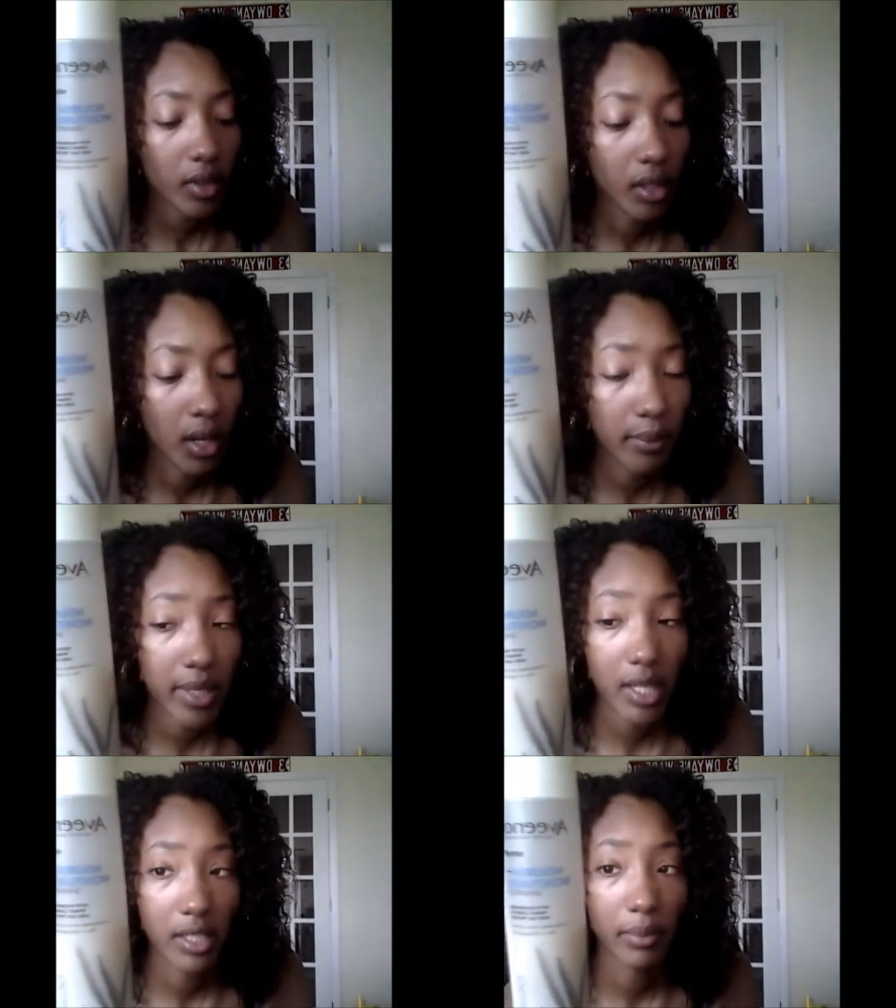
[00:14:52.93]
Now let
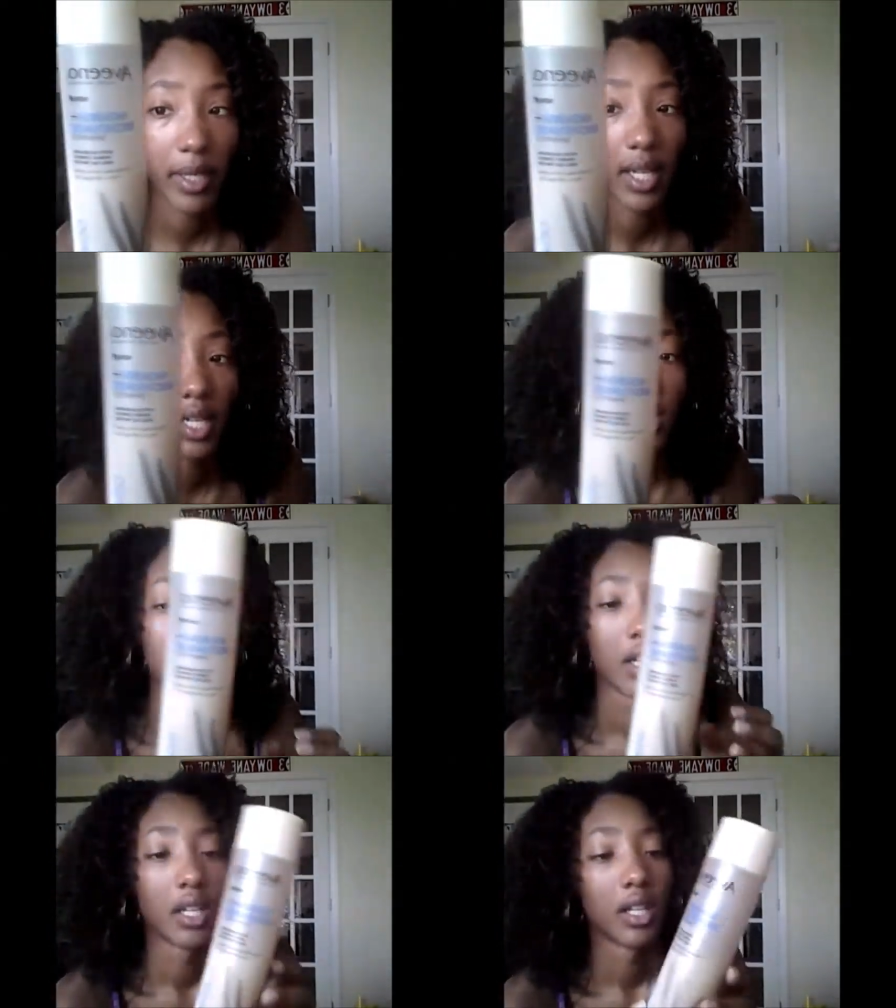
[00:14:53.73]
me explain
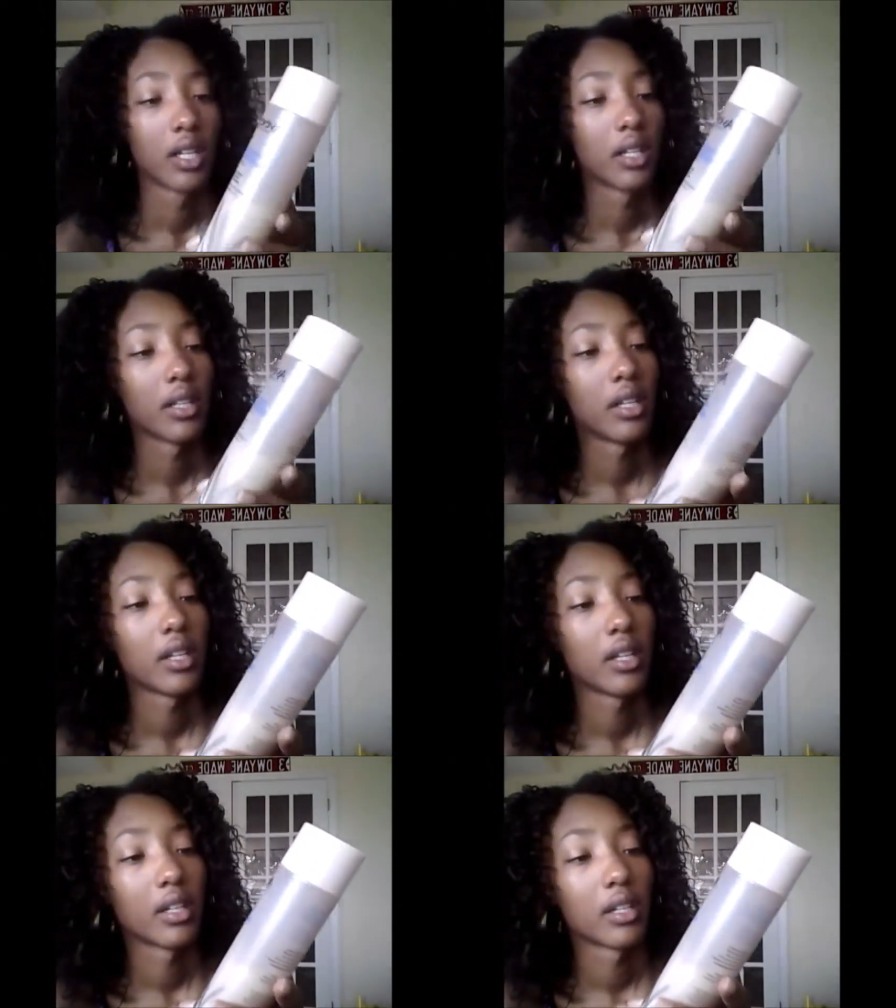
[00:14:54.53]

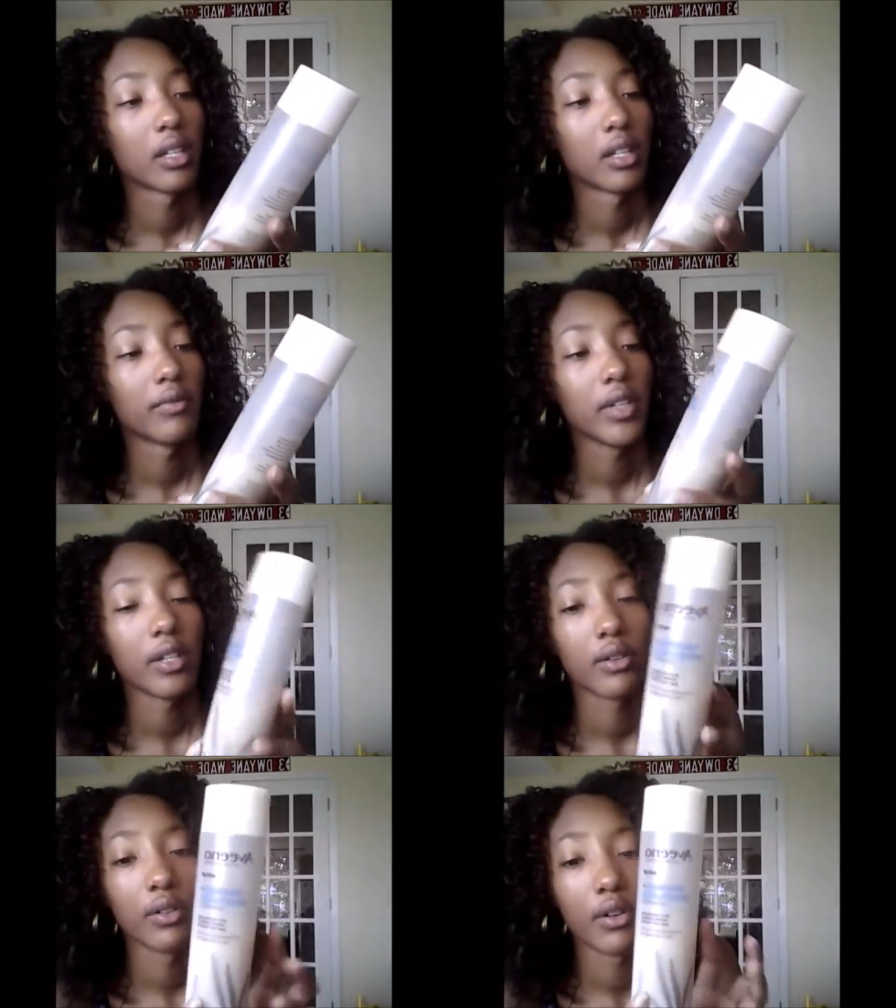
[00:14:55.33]
the
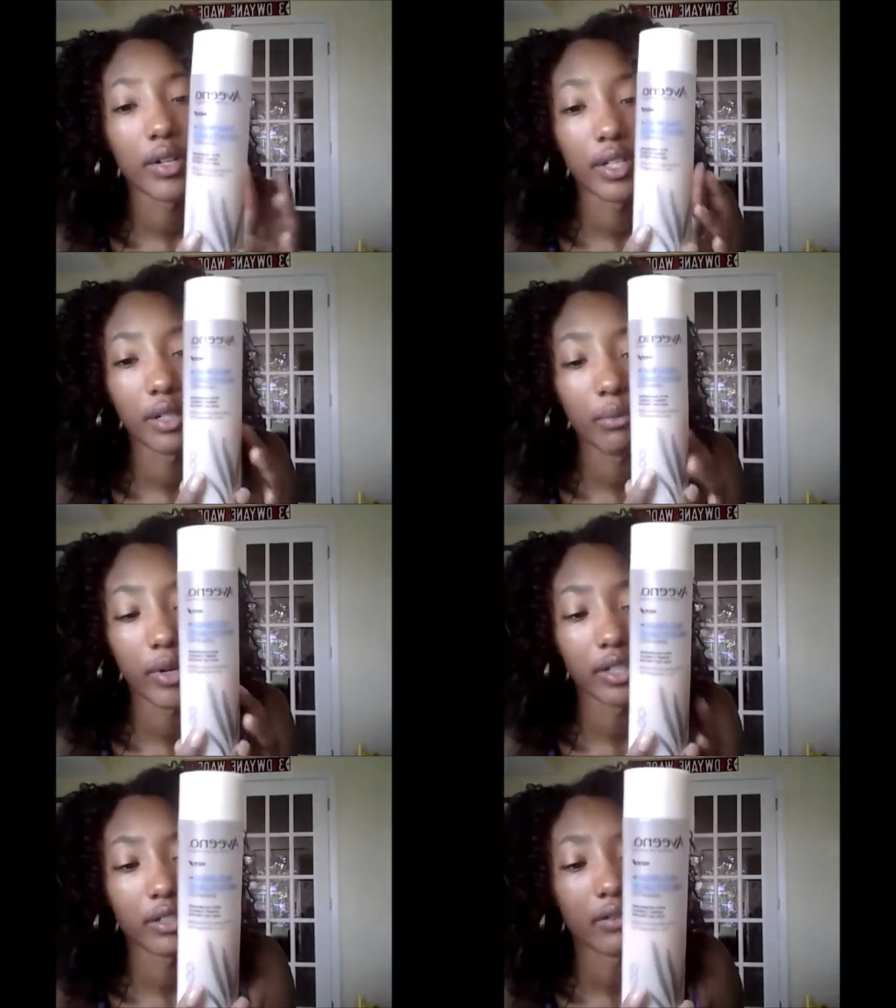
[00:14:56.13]
Aveeno Nourish and
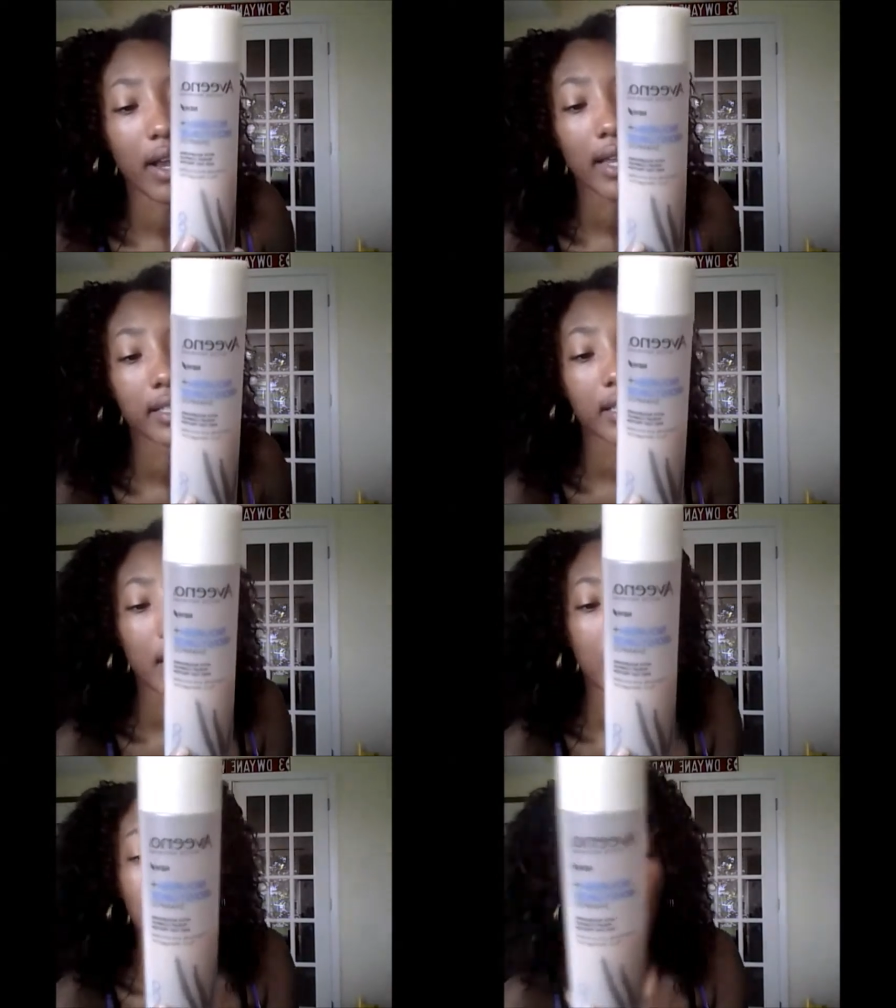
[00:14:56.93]
Moisturize.
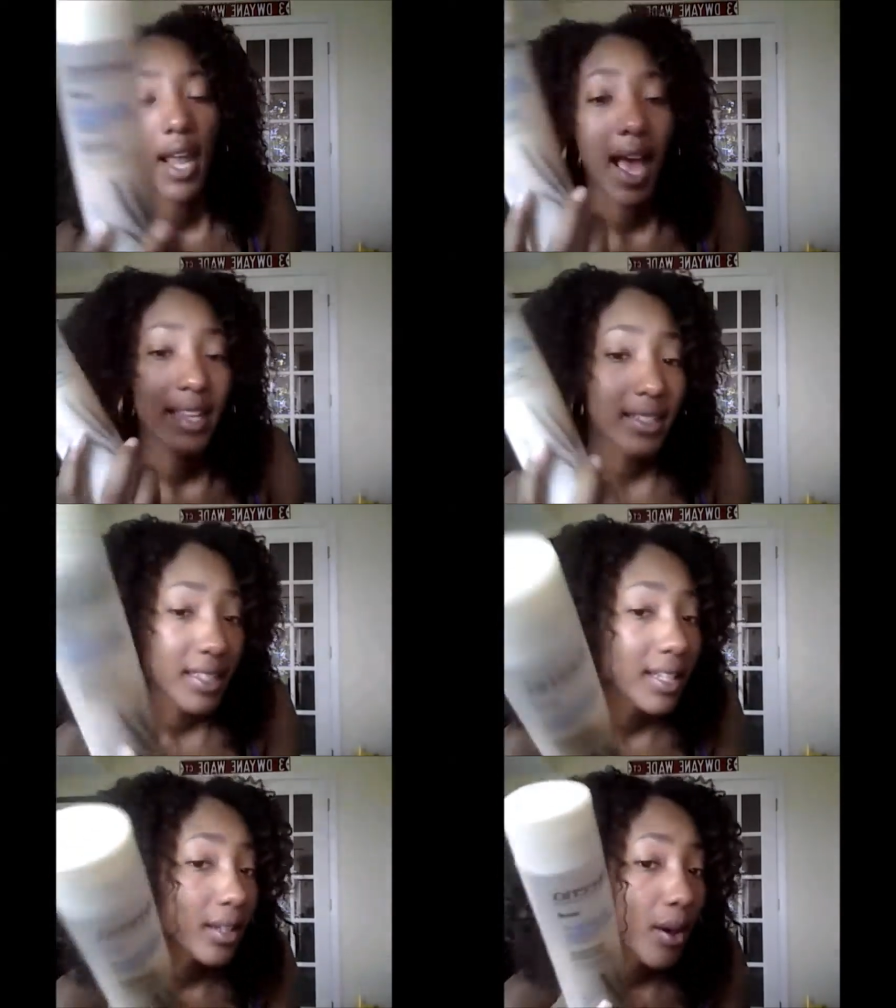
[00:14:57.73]
It has
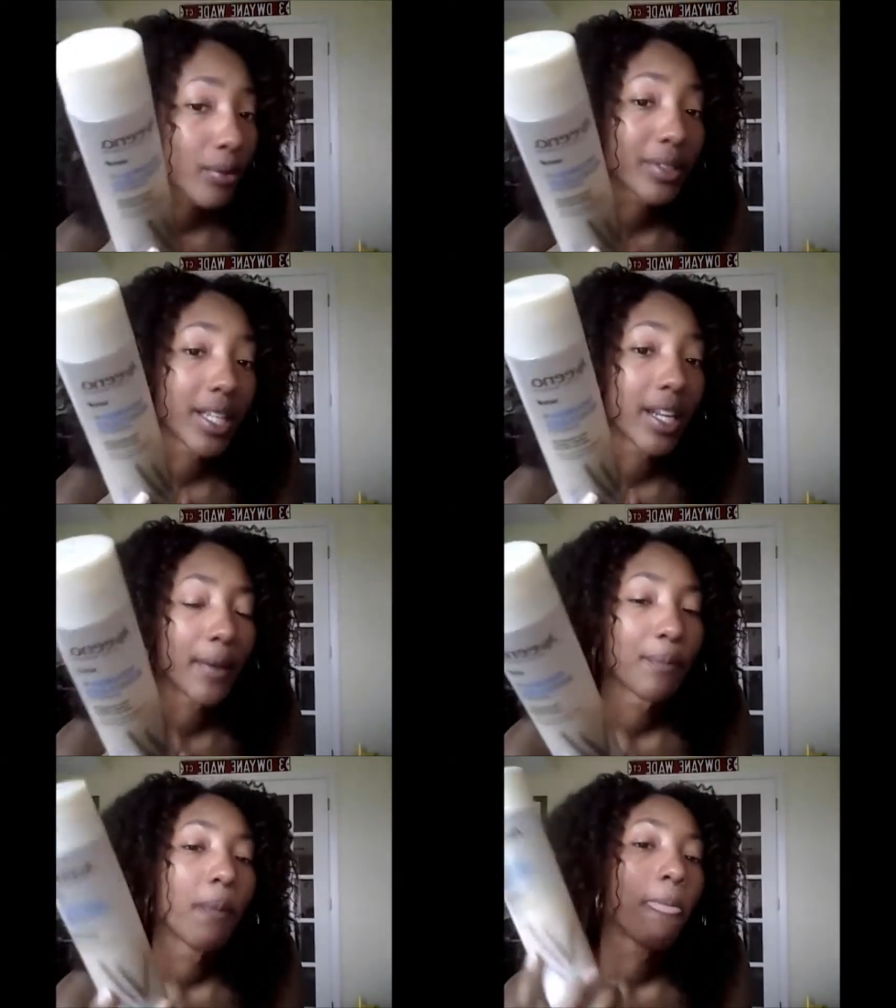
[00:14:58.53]
silicones in
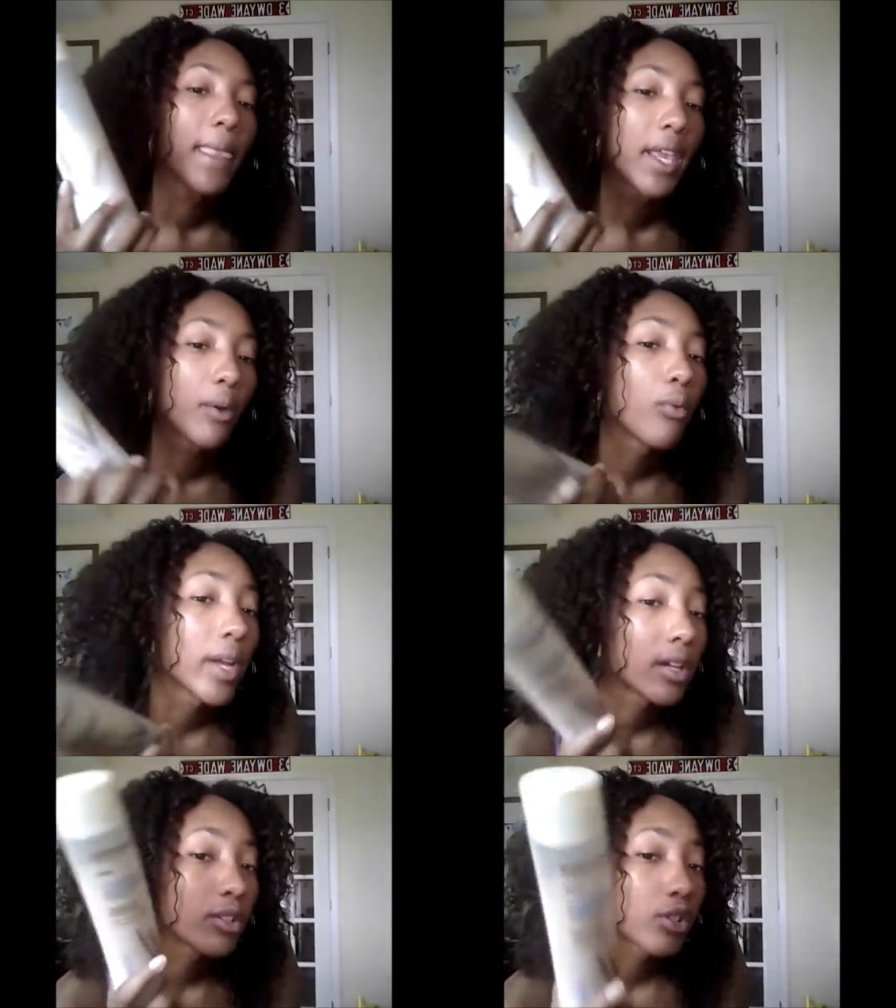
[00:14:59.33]
it. It
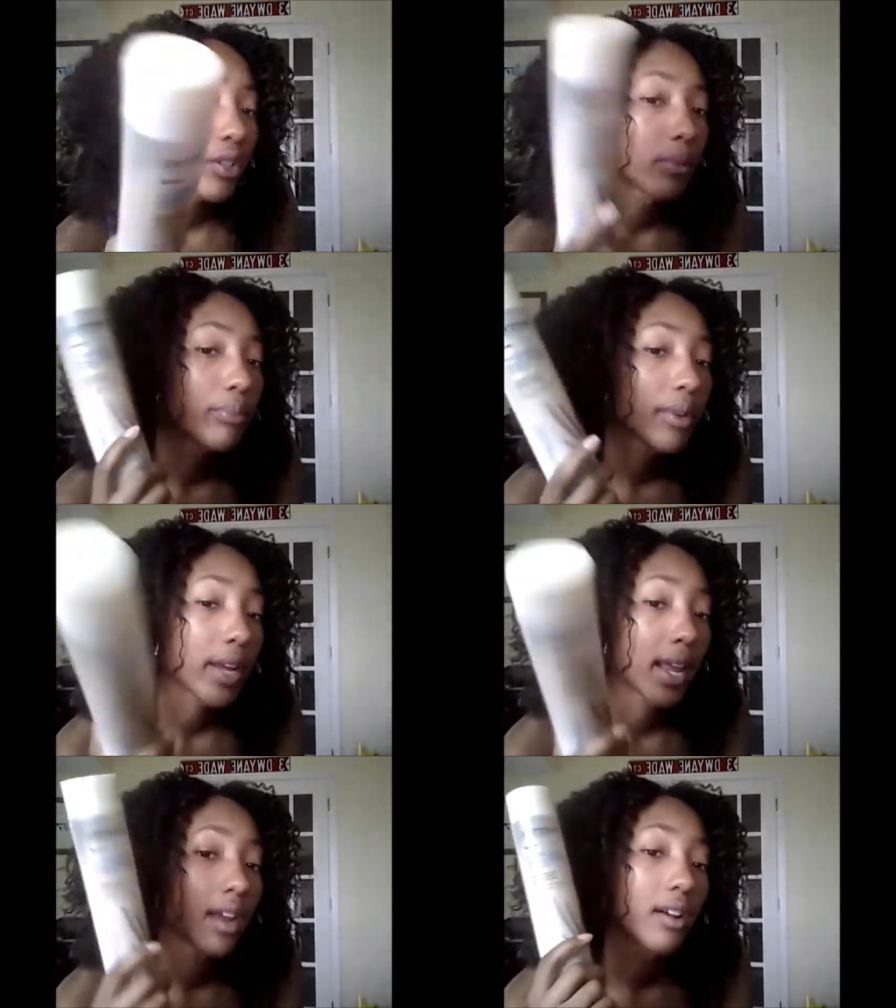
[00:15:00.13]
will strip your
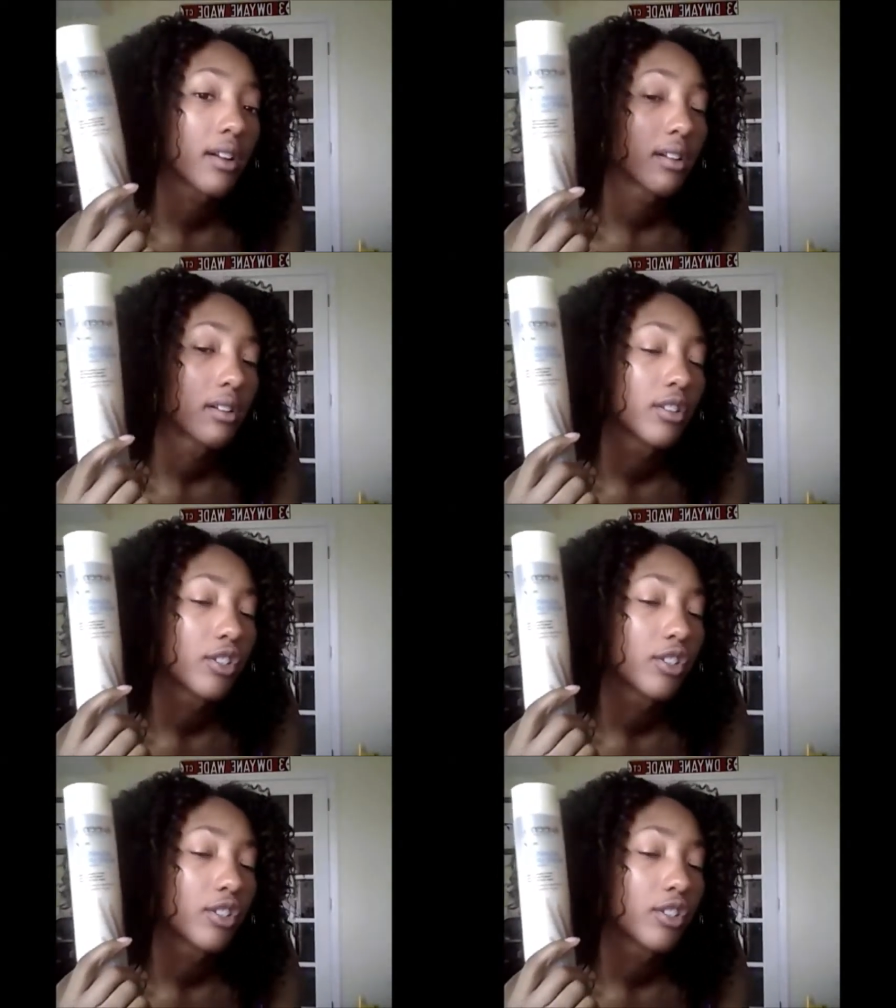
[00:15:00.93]
hair